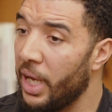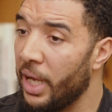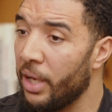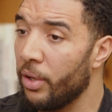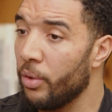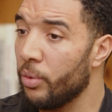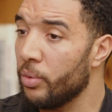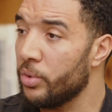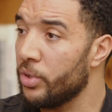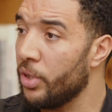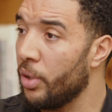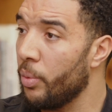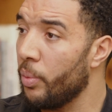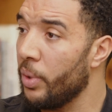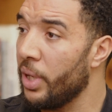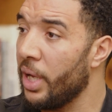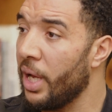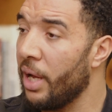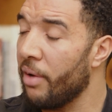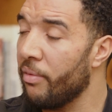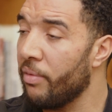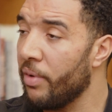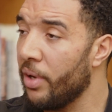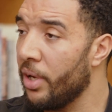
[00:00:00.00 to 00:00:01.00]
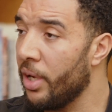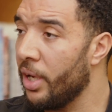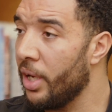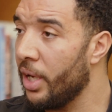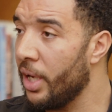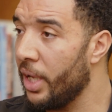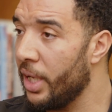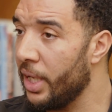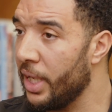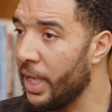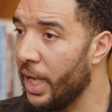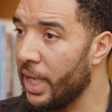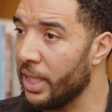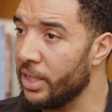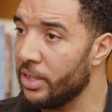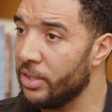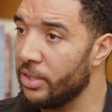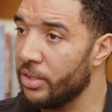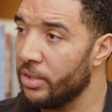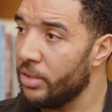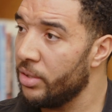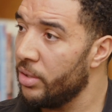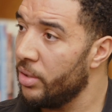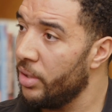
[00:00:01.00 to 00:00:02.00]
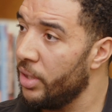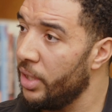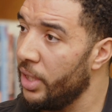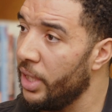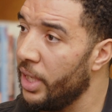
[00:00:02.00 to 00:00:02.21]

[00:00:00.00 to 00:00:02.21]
And also we have the answers